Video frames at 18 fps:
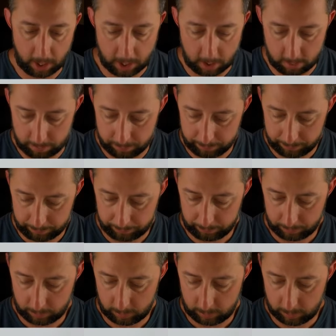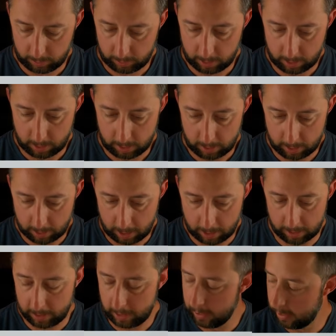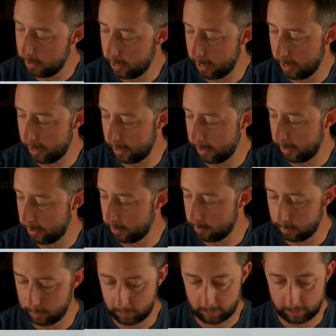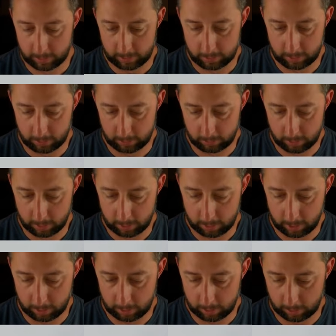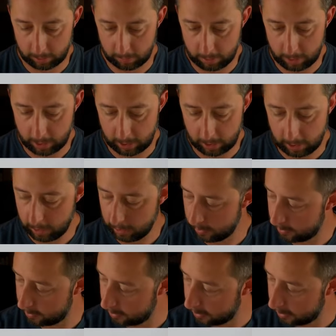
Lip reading: now. I almost looked at the grade. I didn't